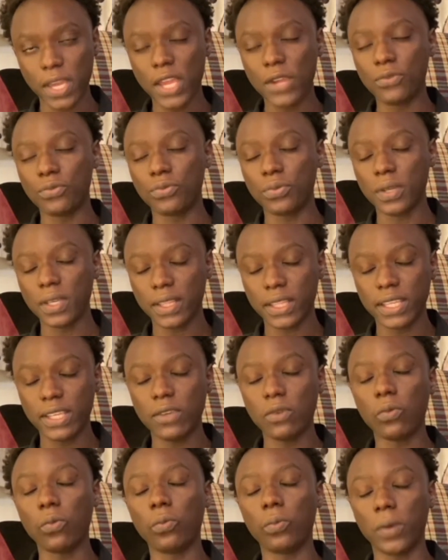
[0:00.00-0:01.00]
It
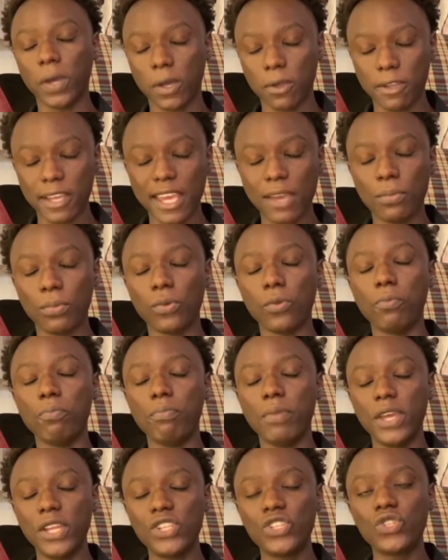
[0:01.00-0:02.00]
really will. It will
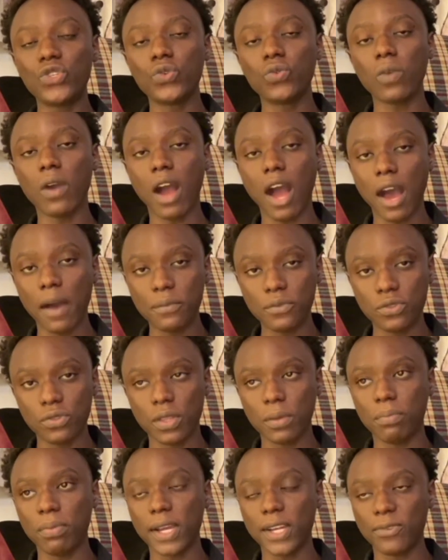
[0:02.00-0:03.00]
beat you up to
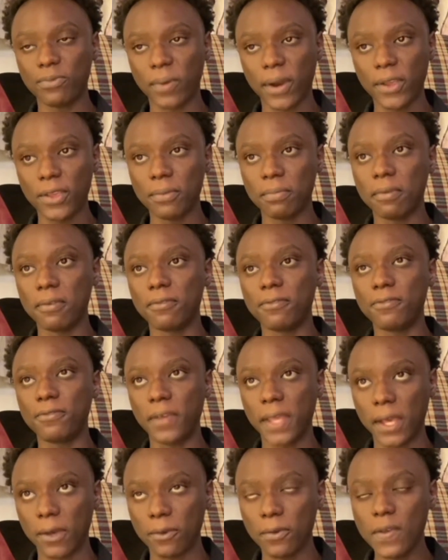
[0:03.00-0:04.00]
the point where you will
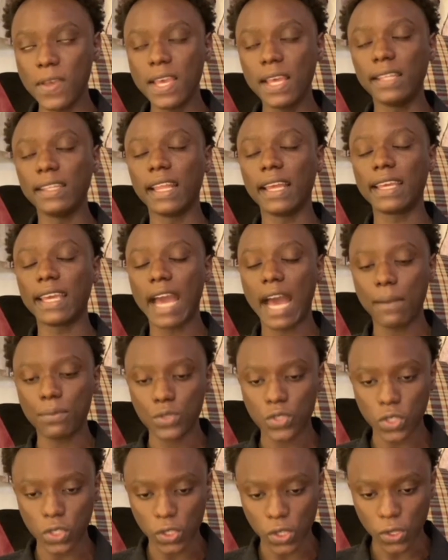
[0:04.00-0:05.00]
feel like
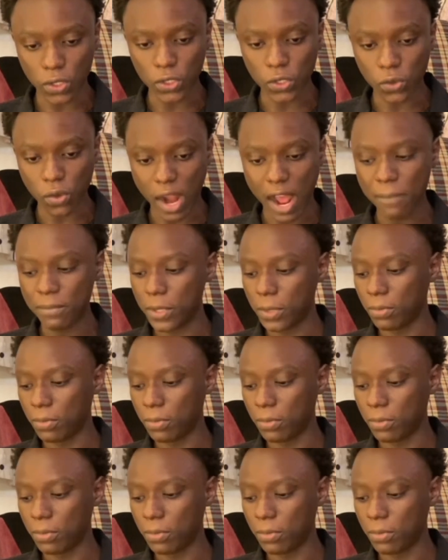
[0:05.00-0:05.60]
absolute crap.